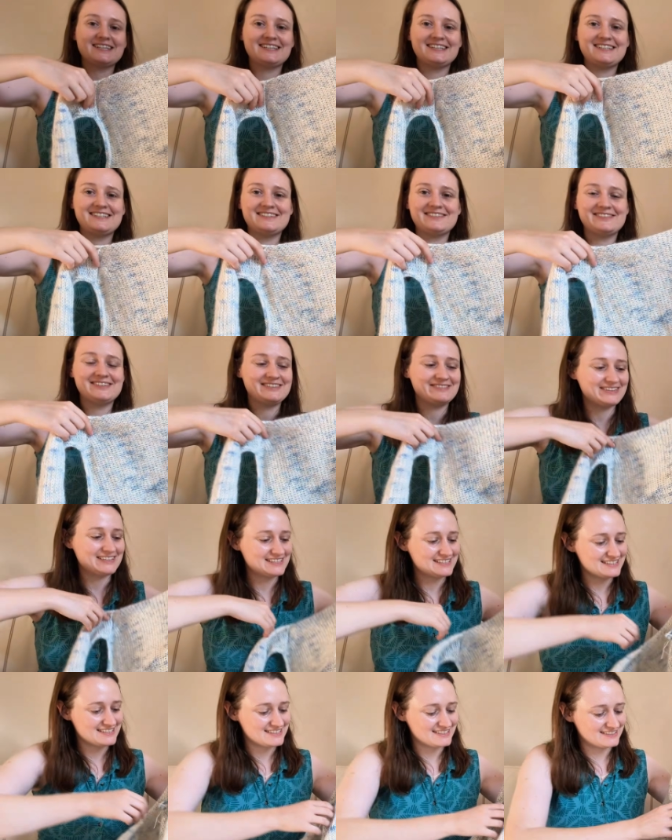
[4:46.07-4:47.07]
I need to weave
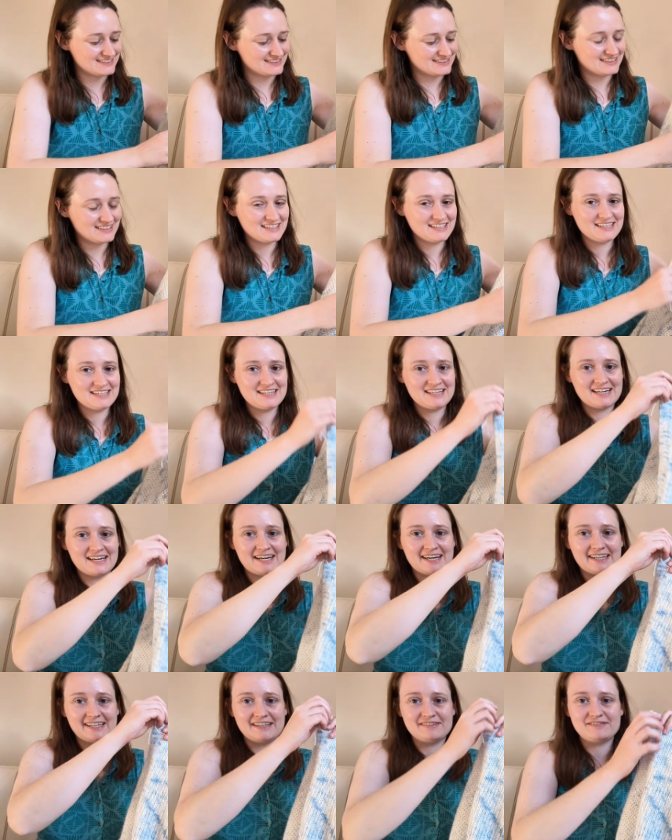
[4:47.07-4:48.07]
in still,
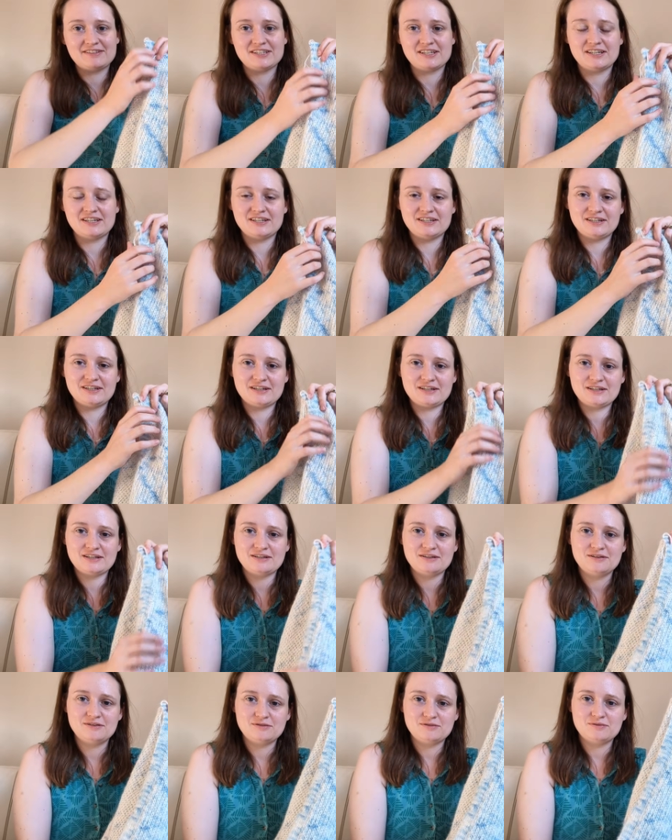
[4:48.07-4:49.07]
and I've done
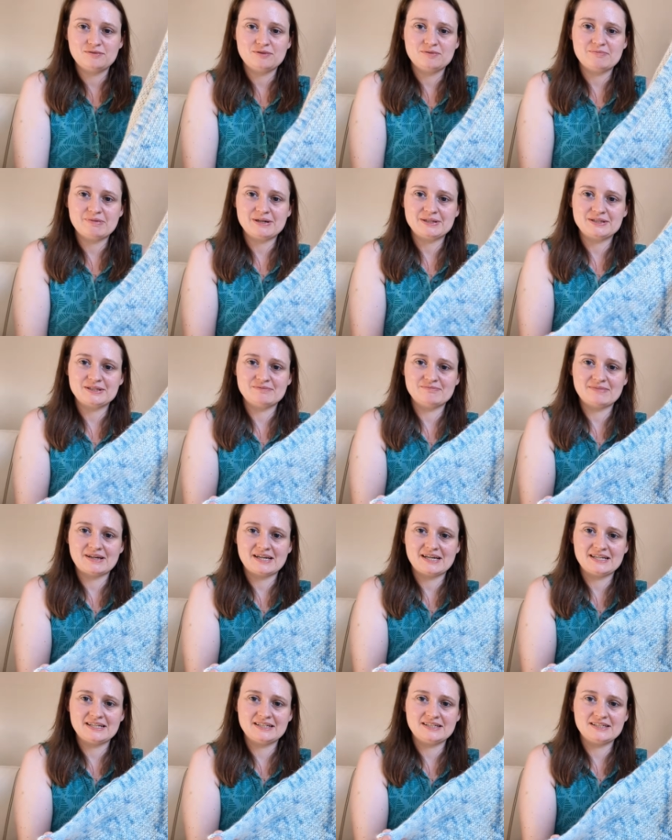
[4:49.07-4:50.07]
the button
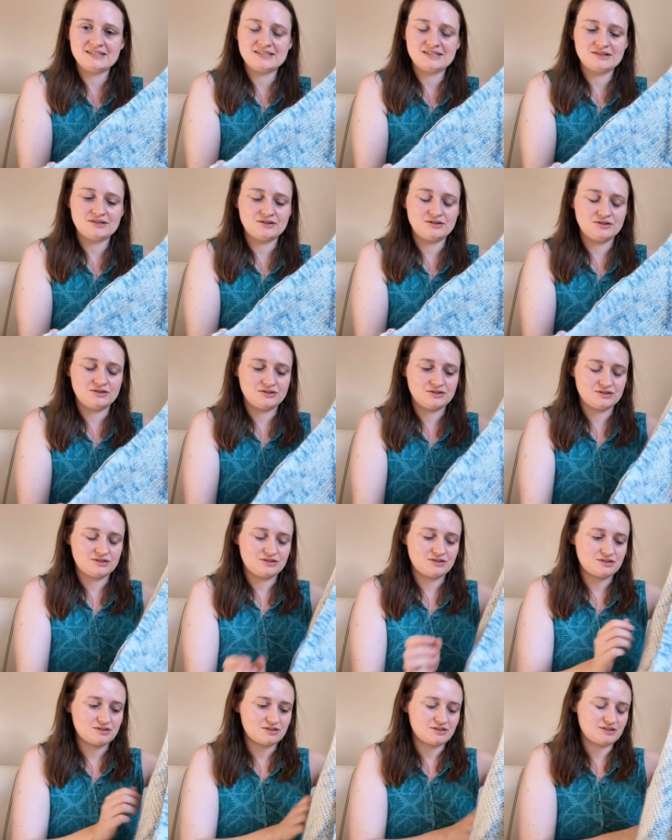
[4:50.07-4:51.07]
band
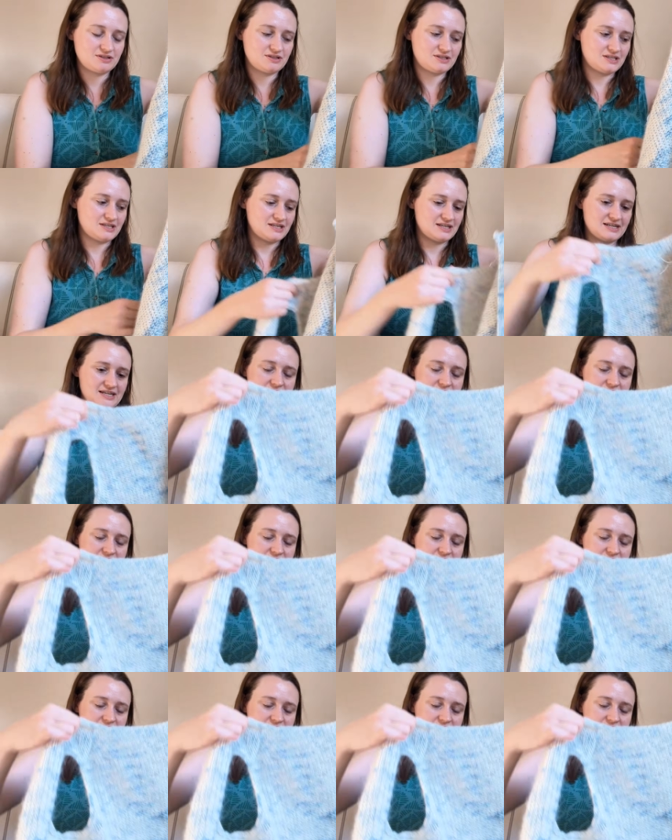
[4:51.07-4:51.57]
on the